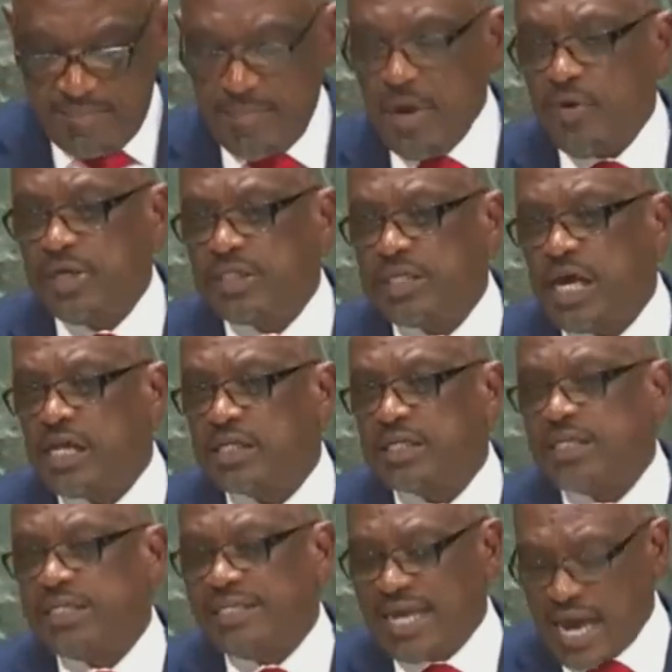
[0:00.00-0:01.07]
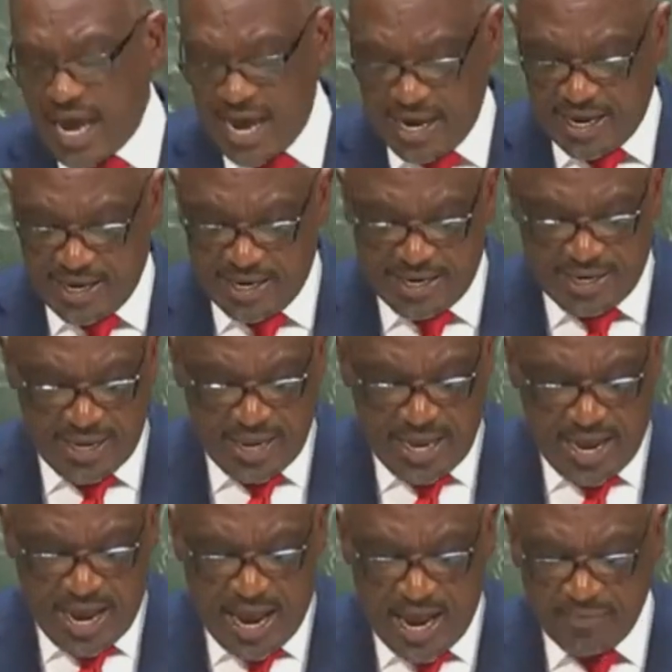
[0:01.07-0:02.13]
may result in dire
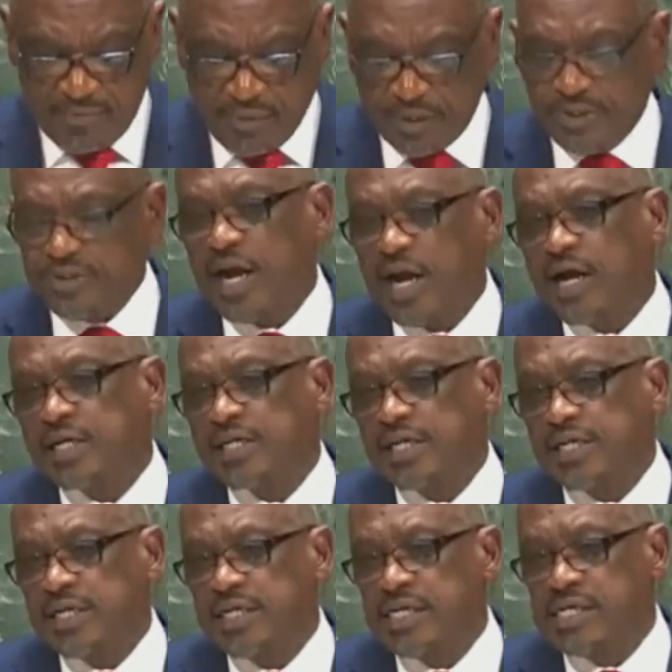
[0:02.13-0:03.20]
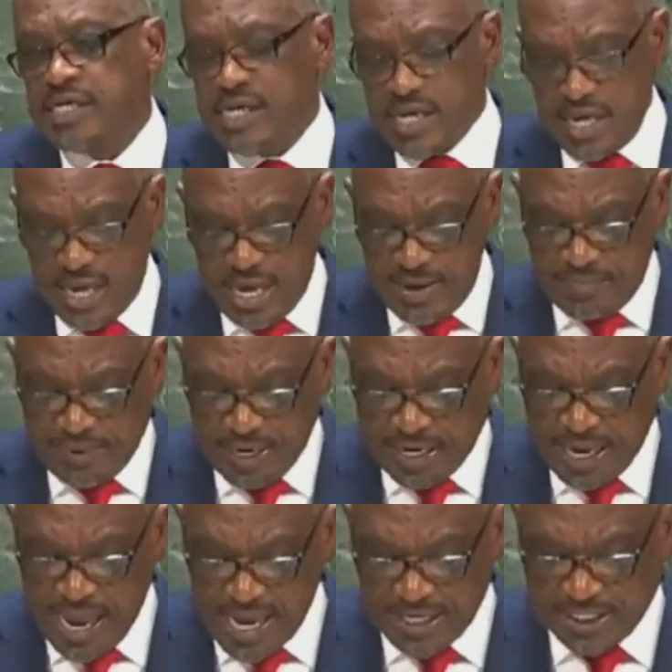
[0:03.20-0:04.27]
and protracted
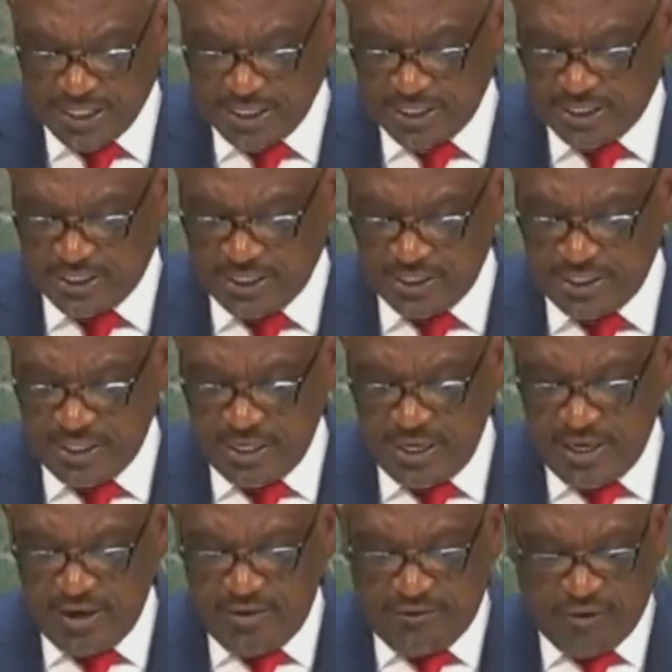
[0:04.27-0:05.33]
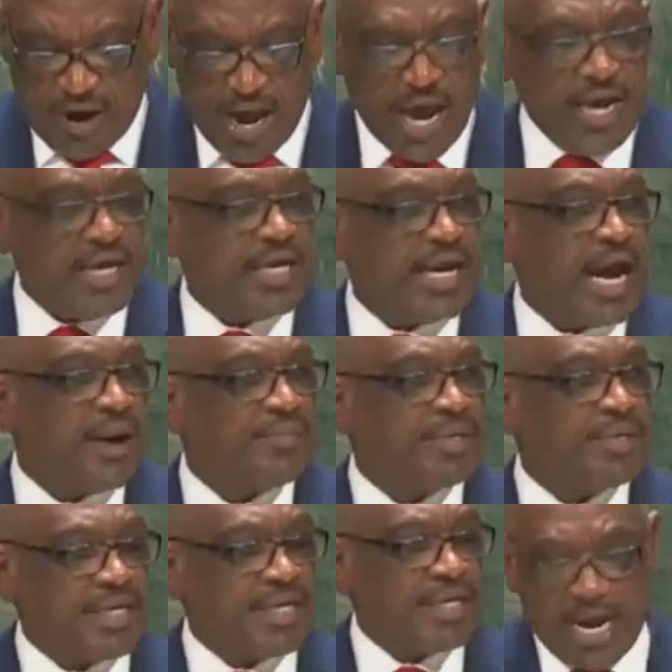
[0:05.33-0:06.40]
implications for our
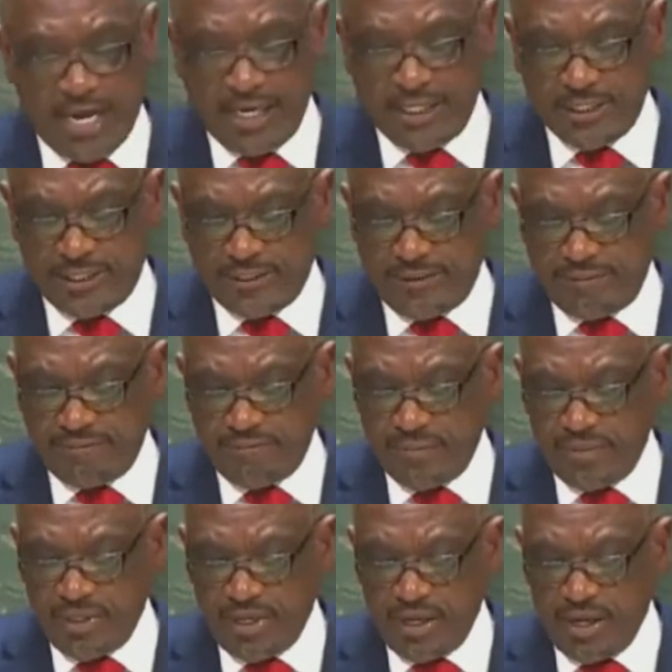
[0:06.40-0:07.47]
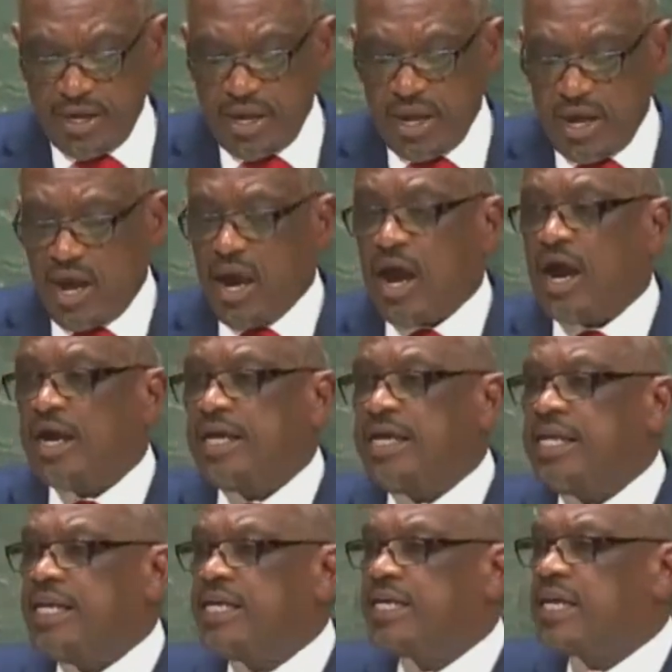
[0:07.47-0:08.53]
inhabited islands. Our
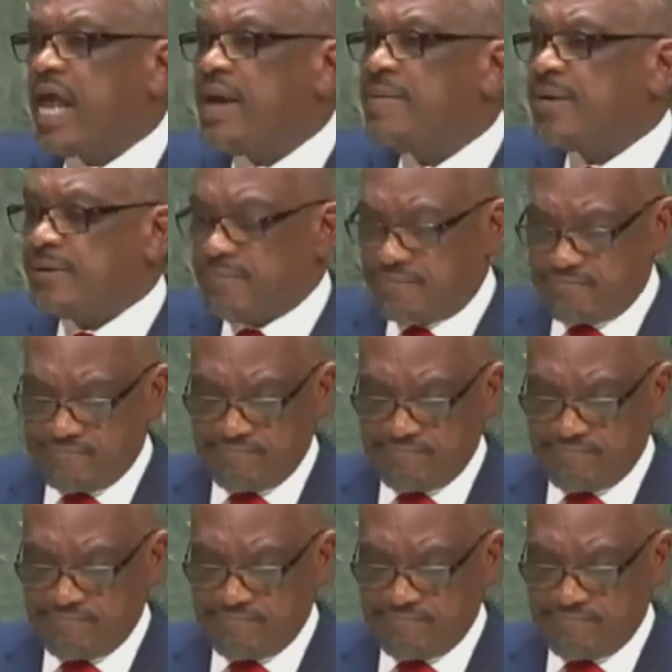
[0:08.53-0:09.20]
heating climate